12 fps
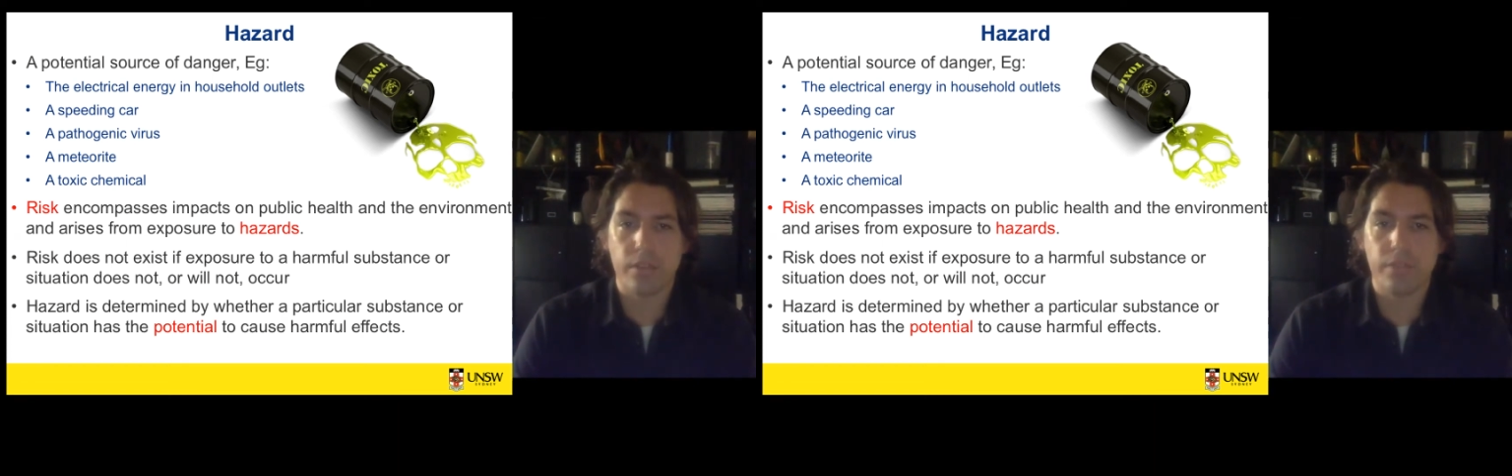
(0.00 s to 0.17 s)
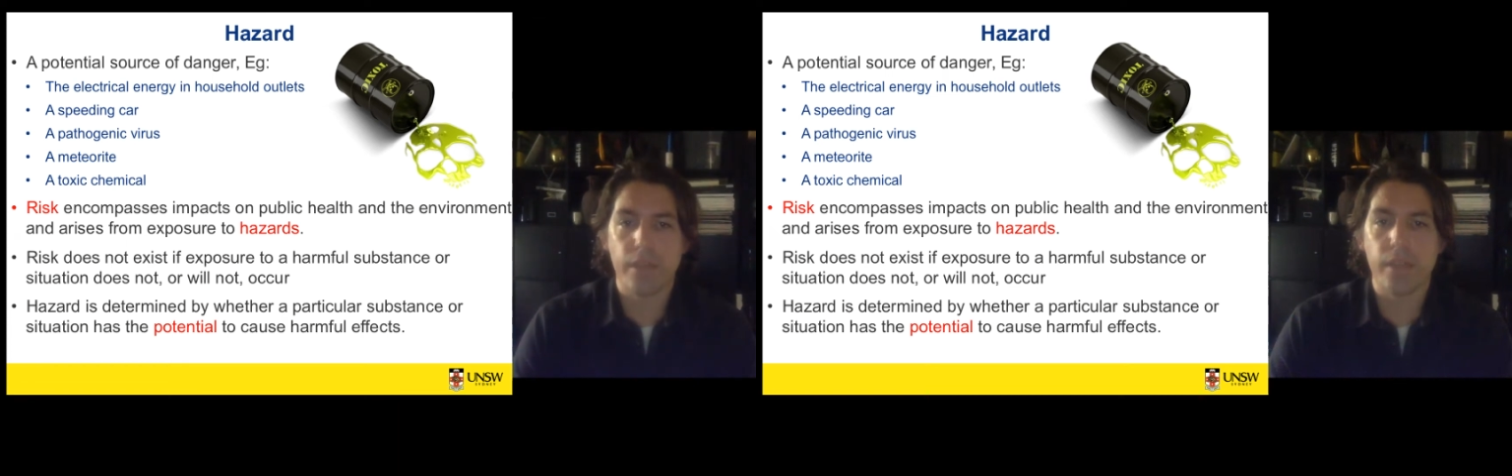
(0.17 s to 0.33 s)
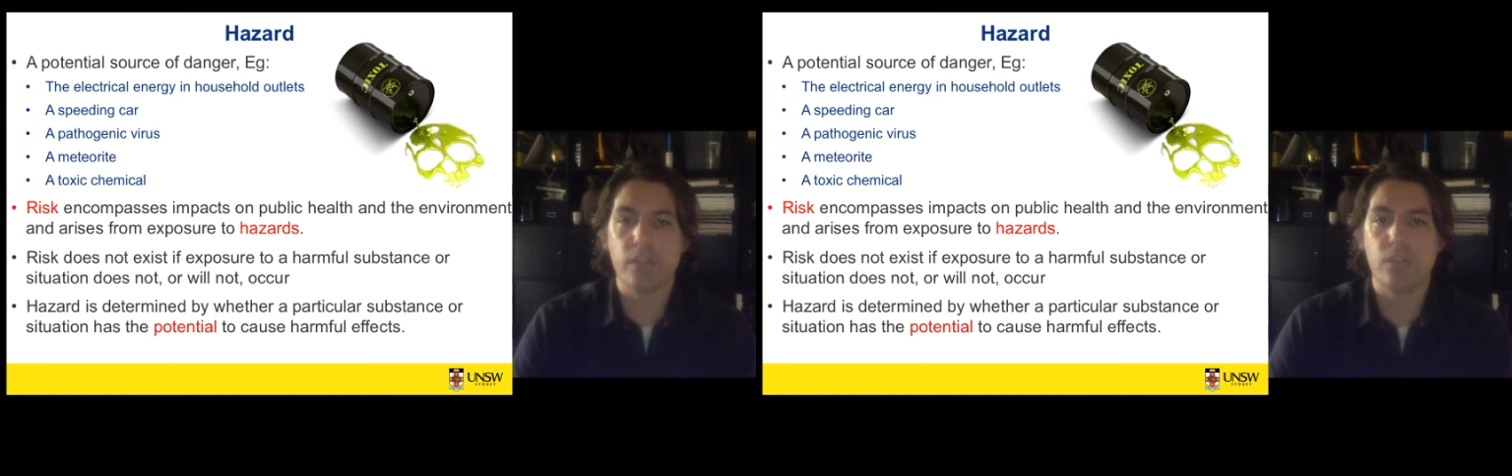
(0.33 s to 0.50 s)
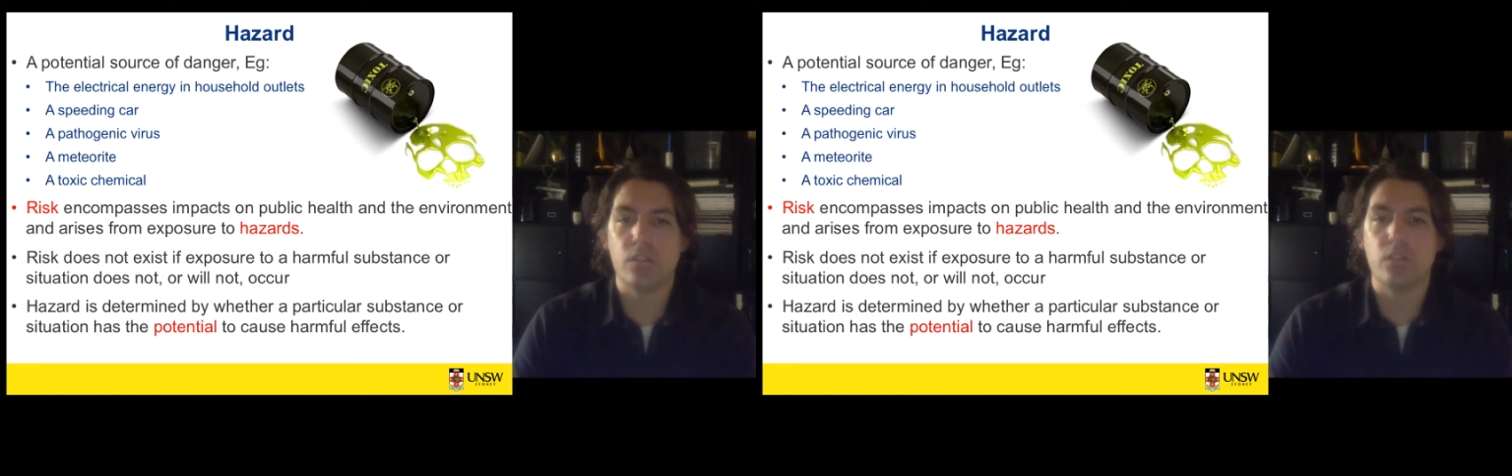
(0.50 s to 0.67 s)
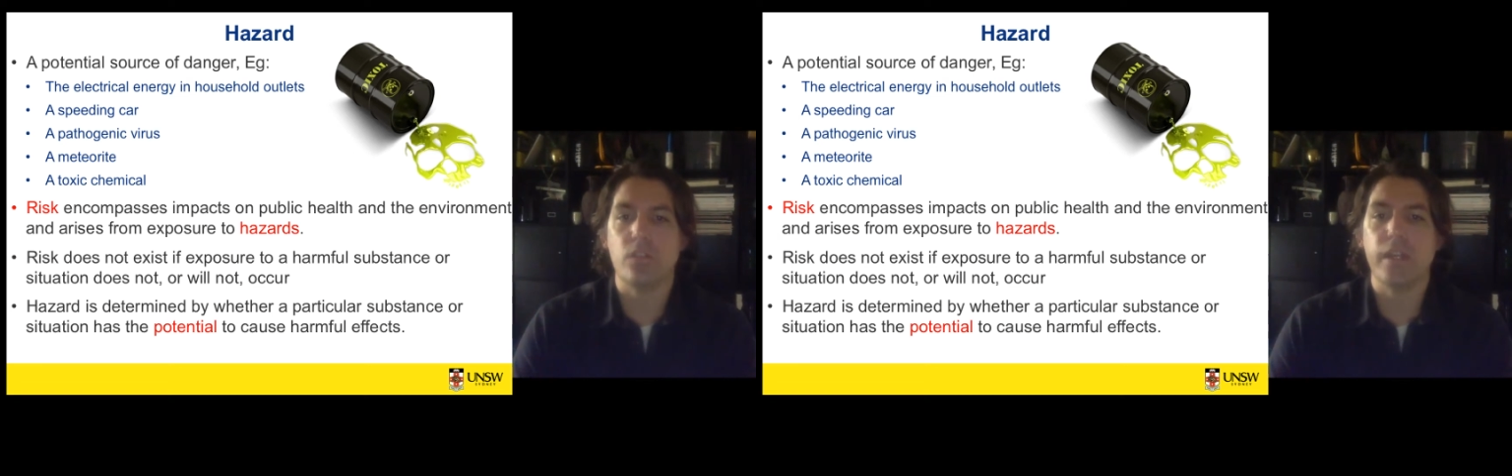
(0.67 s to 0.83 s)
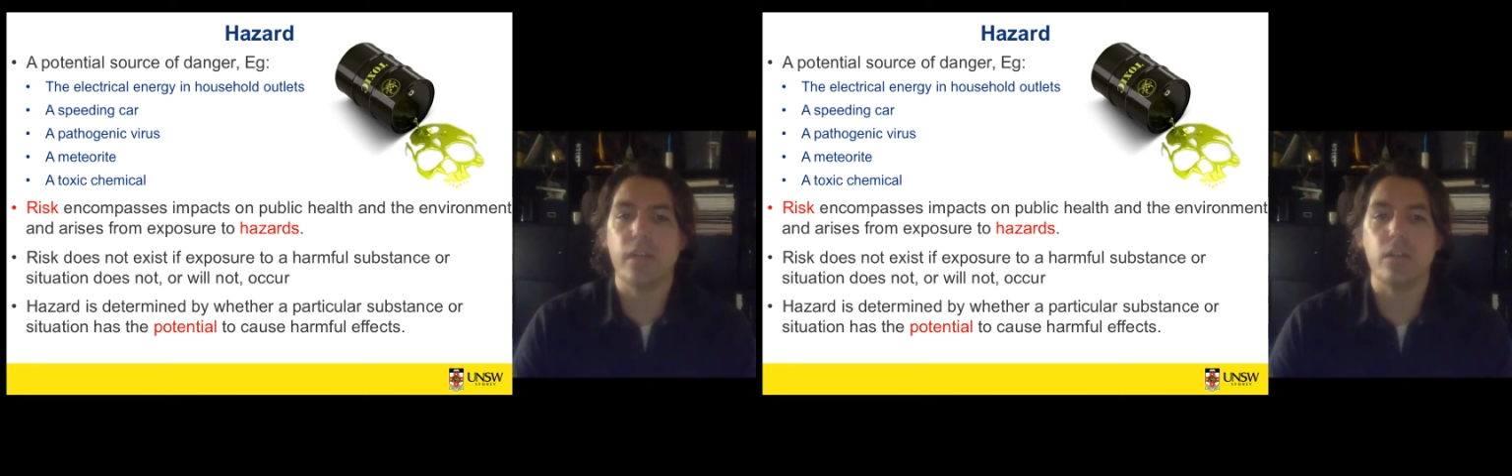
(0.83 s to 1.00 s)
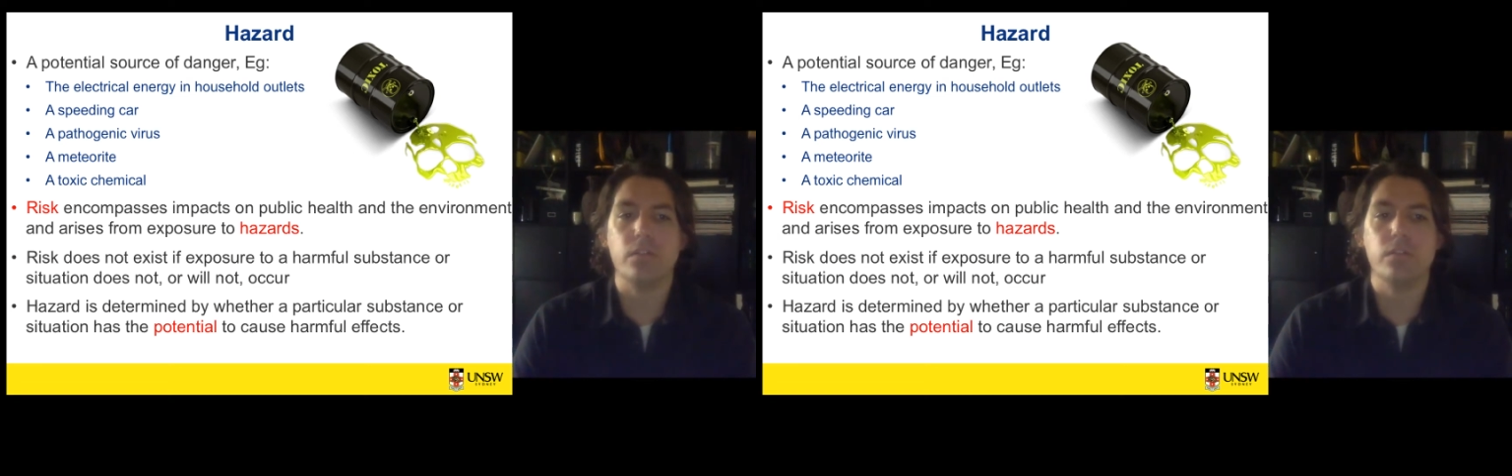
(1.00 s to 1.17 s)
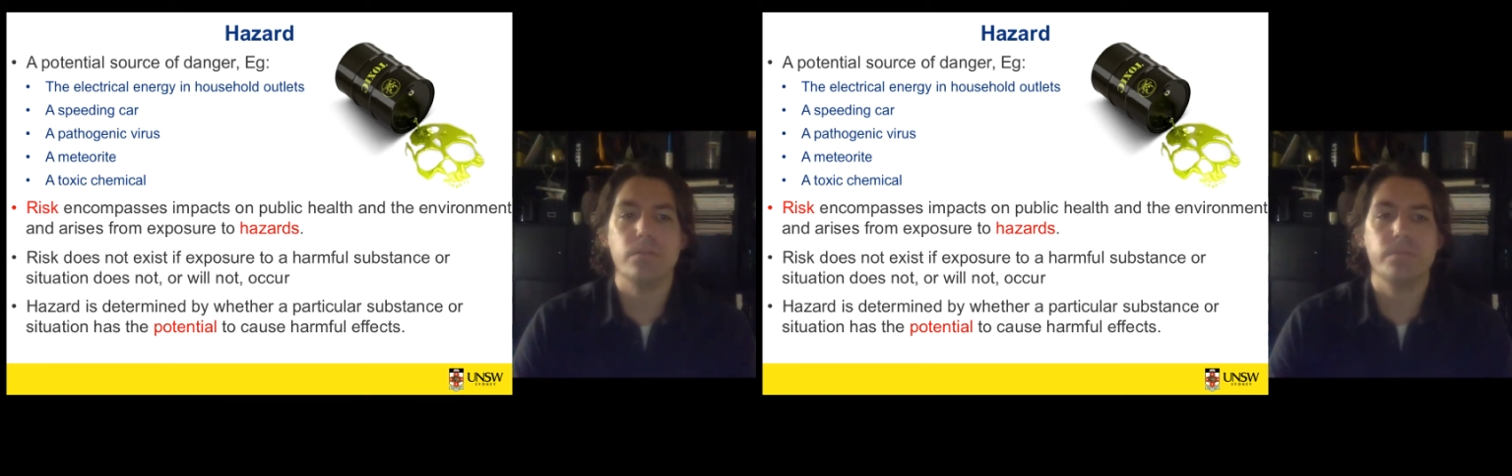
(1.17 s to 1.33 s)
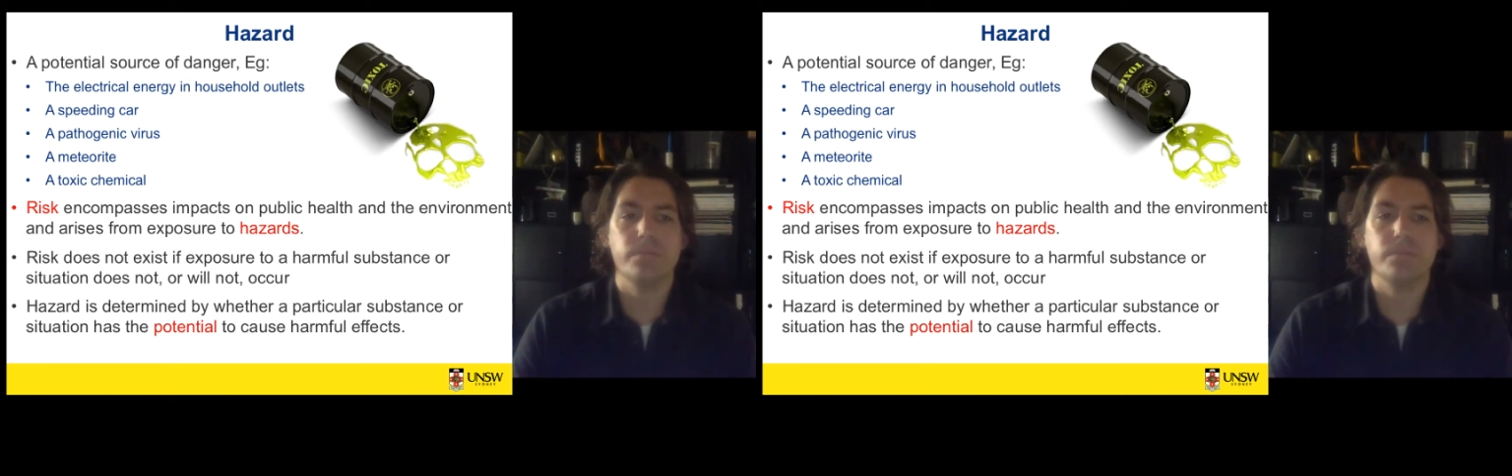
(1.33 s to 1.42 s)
effects on your health.